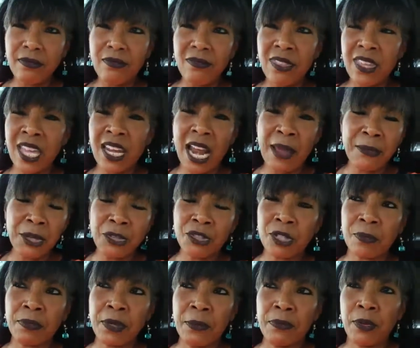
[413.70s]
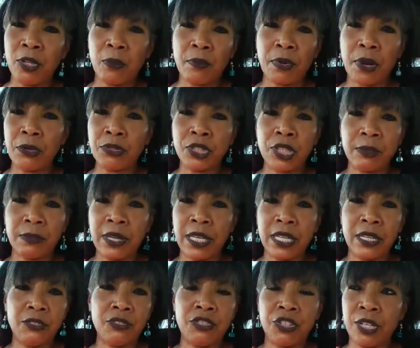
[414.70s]
and I'm used to people approaching me
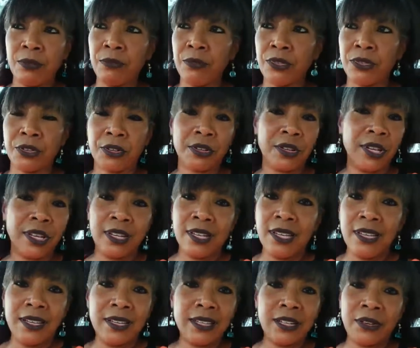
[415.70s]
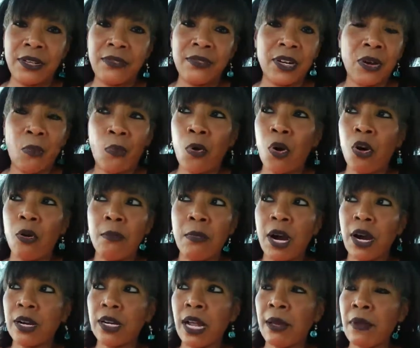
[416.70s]
in gyms or, even at
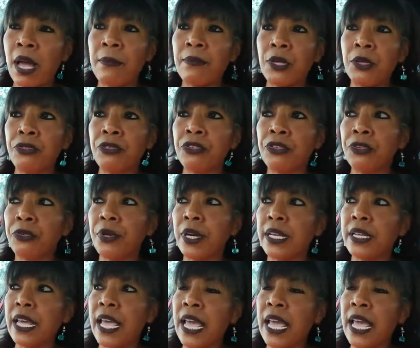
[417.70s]
Walmart. I'm used to it.